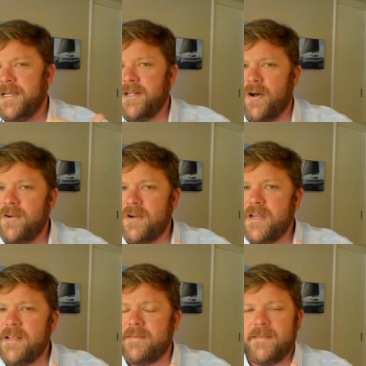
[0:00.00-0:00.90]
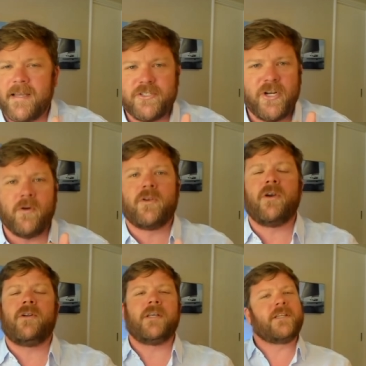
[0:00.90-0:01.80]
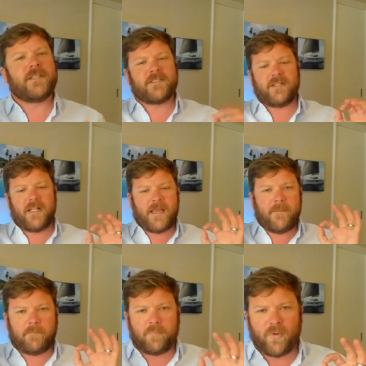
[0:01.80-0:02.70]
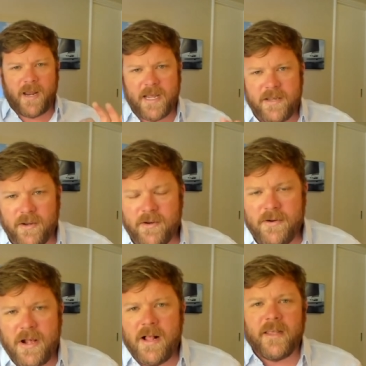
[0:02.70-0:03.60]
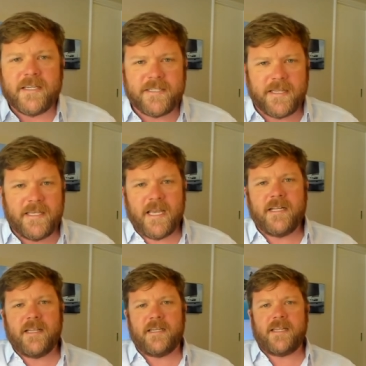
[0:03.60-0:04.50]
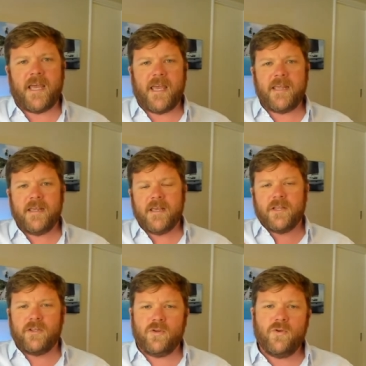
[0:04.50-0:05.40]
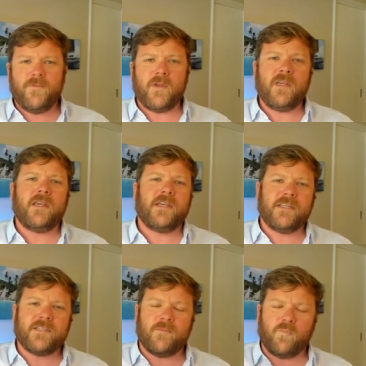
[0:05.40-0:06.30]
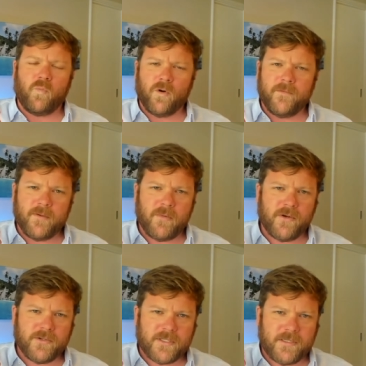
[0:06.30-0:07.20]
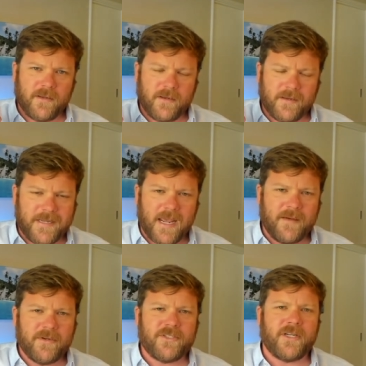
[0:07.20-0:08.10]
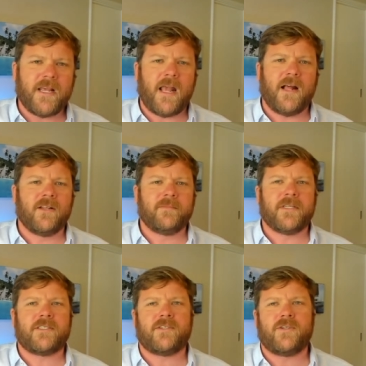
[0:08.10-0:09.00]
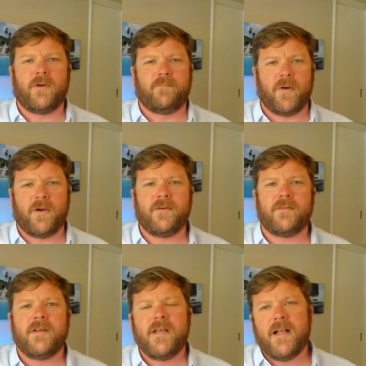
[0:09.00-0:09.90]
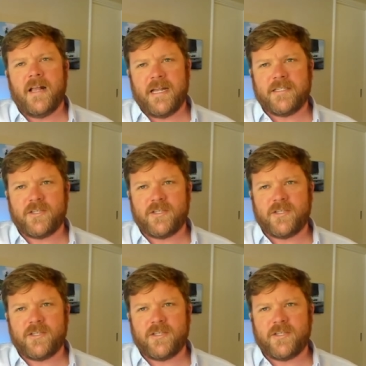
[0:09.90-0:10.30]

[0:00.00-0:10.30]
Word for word: and underneath it, that gel coat is like brand new. Because at the end of the day, UV is one of the most damaging elements to a boat. And